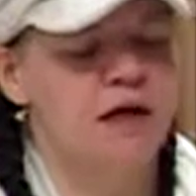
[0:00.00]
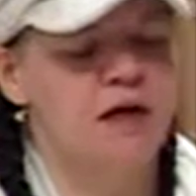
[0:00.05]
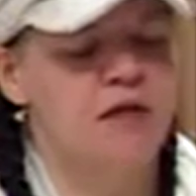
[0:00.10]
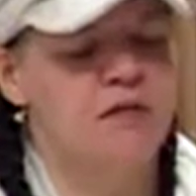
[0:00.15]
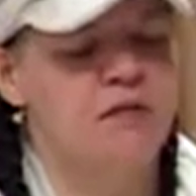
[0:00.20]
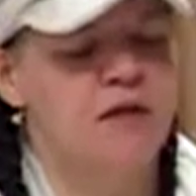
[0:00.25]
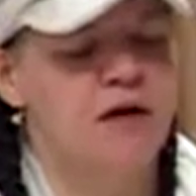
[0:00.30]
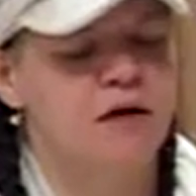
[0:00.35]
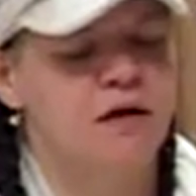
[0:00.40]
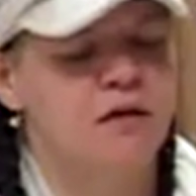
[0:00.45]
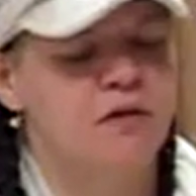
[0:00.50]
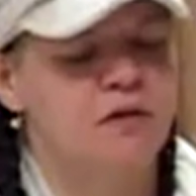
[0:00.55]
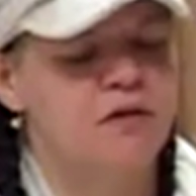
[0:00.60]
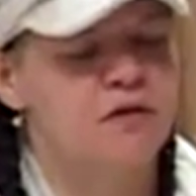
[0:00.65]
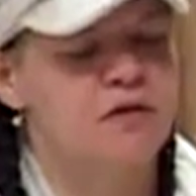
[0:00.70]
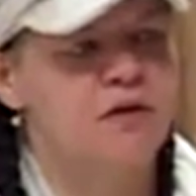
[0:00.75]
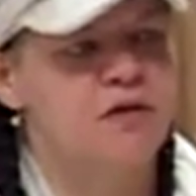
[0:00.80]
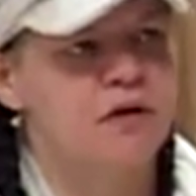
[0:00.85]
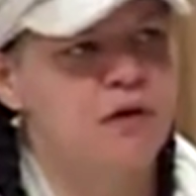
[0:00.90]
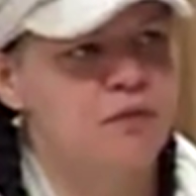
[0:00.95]
and the regular
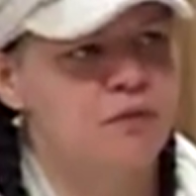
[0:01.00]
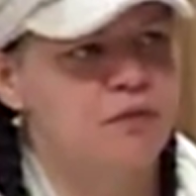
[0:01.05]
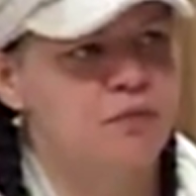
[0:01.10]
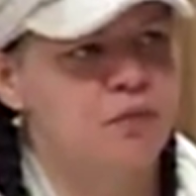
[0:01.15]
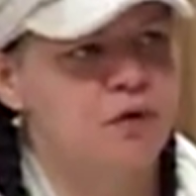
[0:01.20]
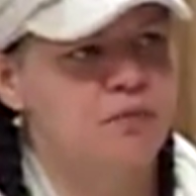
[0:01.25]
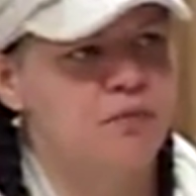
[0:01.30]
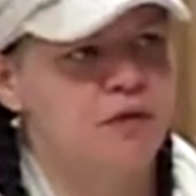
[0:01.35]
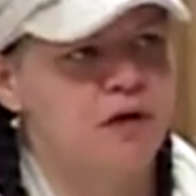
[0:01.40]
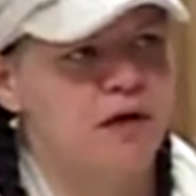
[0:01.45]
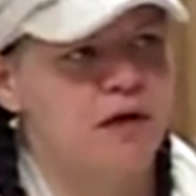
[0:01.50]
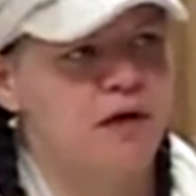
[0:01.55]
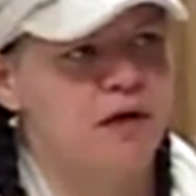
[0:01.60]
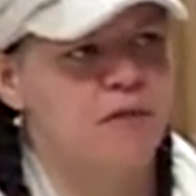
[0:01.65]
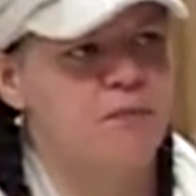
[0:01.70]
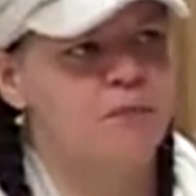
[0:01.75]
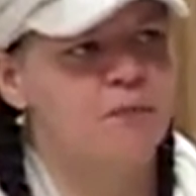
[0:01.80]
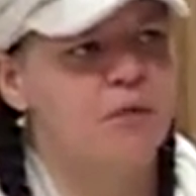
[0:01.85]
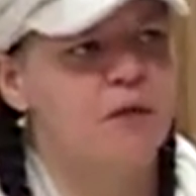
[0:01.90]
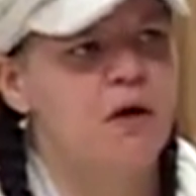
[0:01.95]
zoning board
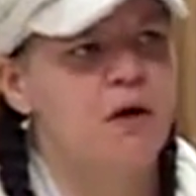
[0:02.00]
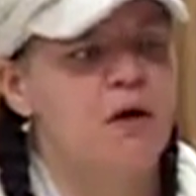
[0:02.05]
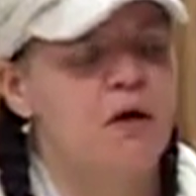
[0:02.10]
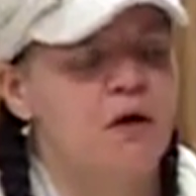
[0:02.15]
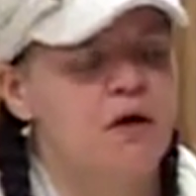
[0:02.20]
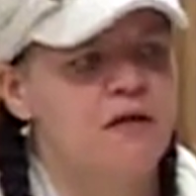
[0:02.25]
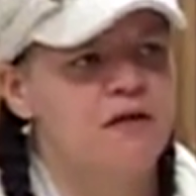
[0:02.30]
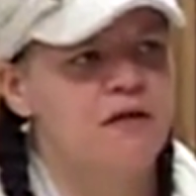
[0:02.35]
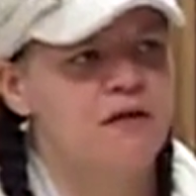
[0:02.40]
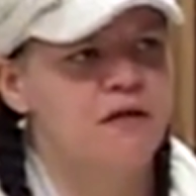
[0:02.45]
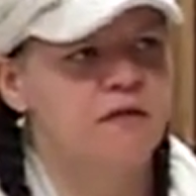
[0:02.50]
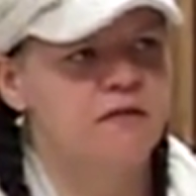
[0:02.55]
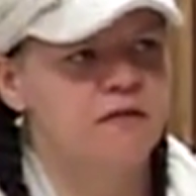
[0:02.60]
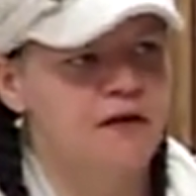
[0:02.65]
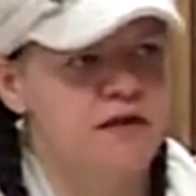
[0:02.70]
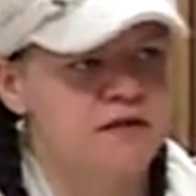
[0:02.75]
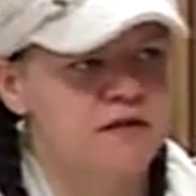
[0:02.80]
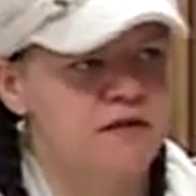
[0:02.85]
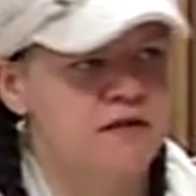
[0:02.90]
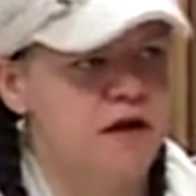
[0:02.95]
meeting are
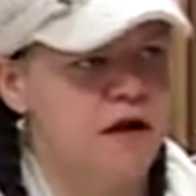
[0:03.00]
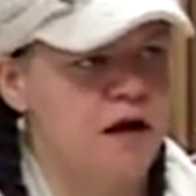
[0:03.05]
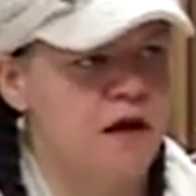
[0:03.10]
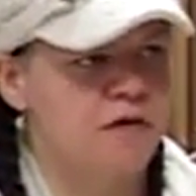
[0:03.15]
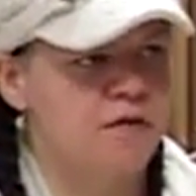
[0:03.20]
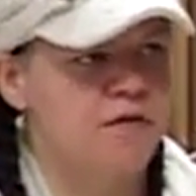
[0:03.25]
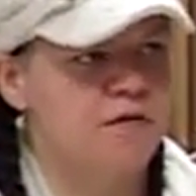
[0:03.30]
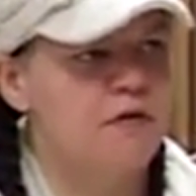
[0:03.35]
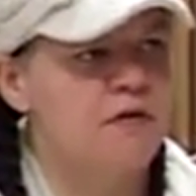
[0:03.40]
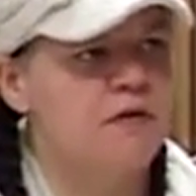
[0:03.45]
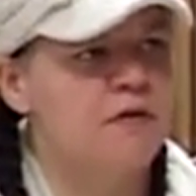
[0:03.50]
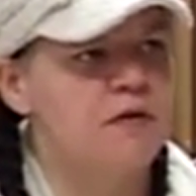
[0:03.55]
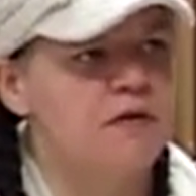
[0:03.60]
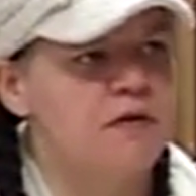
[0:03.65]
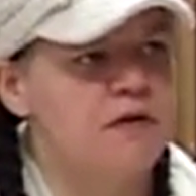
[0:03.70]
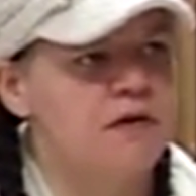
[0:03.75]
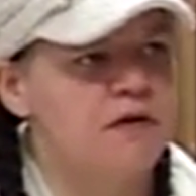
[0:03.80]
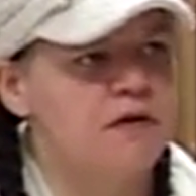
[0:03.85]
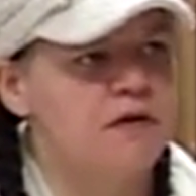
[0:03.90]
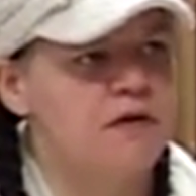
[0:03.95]
televised live the
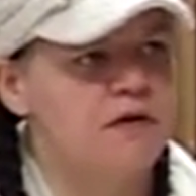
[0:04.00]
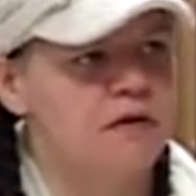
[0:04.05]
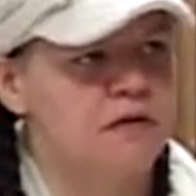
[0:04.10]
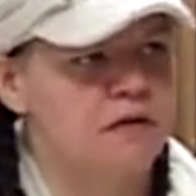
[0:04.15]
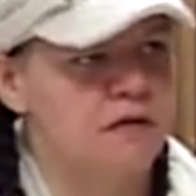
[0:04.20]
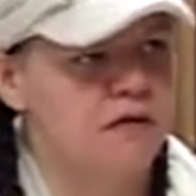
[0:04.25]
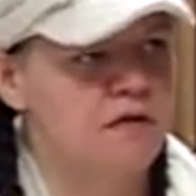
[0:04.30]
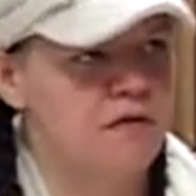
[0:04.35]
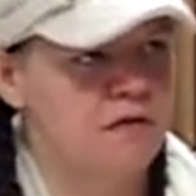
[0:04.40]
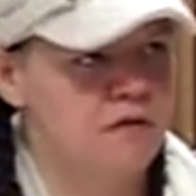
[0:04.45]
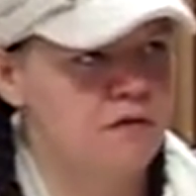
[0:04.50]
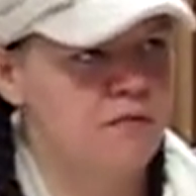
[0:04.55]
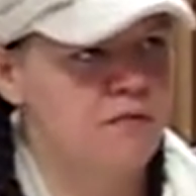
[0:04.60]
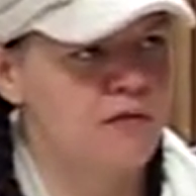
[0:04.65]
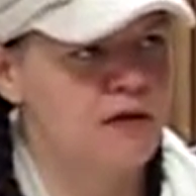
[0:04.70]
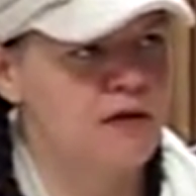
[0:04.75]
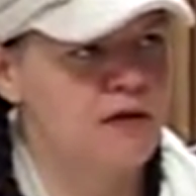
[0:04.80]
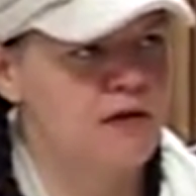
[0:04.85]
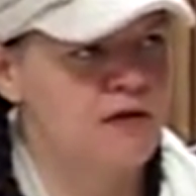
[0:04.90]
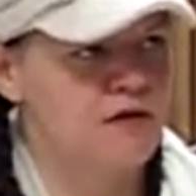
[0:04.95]
night that the
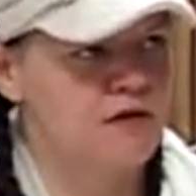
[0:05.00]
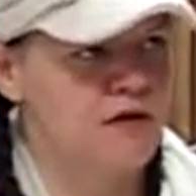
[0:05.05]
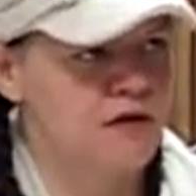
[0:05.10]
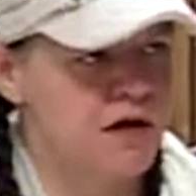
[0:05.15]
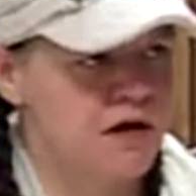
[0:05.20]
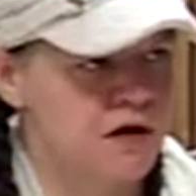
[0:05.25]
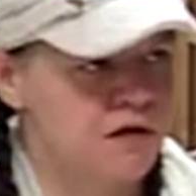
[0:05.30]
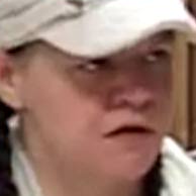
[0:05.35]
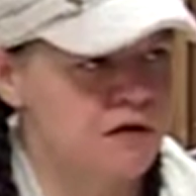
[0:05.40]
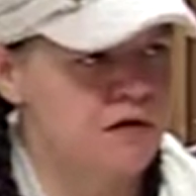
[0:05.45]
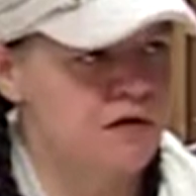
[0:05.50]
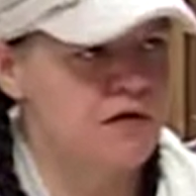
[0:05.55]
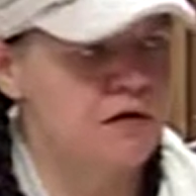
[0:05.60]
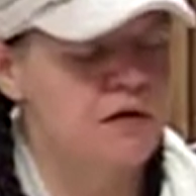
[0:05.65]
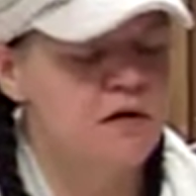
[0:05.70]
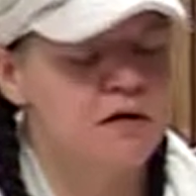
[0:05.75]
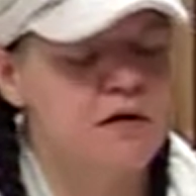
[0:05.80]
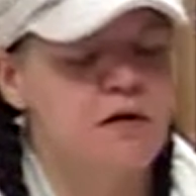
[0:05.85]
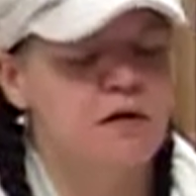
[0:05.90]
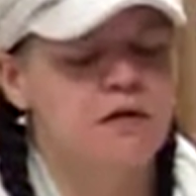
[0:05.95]
meetings are held.
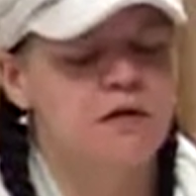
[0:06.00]
Right.